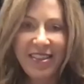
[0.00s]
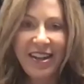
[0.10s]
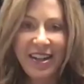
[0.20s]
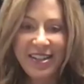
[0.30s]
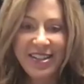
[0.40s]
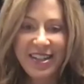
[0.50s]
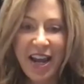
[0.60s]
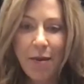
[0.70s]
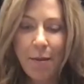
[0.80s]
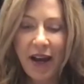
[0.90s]
than it is
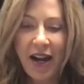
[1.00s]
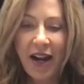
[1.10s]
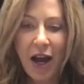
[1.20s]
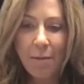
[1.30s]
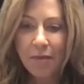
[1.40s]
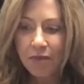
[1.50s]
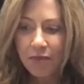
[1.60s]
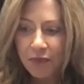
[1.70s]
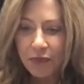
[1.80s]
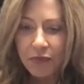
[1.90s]
today. But,
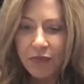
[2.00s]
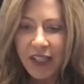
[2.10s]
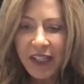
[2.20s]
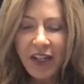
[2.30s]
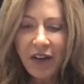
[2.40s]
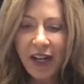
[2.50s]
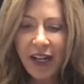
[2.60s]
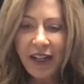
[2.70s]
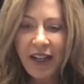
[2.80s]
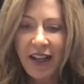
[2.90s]
you know, and
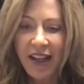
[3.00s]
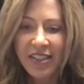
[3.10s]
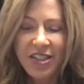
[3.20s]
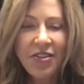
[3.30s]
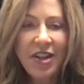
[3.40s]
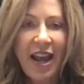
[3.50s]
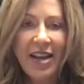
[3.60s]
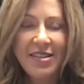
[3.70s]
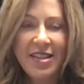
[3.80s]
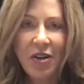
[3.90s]
I do get
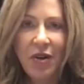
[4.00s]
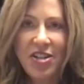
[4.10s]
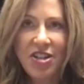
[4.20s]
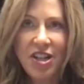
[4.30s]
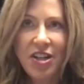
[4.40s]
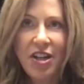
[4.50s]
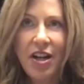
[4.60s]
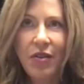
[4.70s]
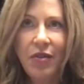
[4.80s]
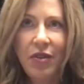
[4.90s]
asked that question, you
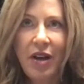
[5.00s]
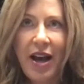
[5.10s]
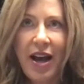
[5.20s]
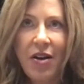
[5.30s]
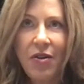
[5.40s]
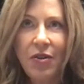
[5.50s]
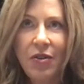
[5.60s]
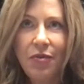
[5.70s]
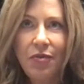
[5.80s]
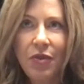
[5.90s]
know,
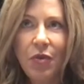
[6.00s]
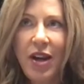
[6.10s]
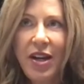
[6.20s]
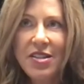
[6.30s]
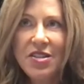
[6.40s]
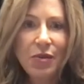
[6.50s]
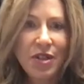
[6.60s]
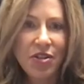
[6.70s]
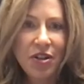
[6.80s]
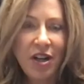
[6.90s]
what is the
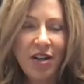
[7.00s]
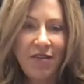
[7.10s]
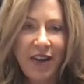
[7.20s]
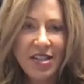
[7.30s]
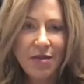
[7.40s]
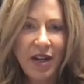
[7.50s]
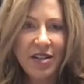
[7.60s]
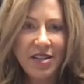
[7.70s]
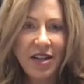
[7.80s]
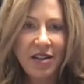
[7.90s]
return on investment?
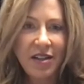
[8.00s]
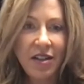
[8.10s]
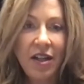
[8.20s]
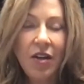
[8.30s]
Is it, you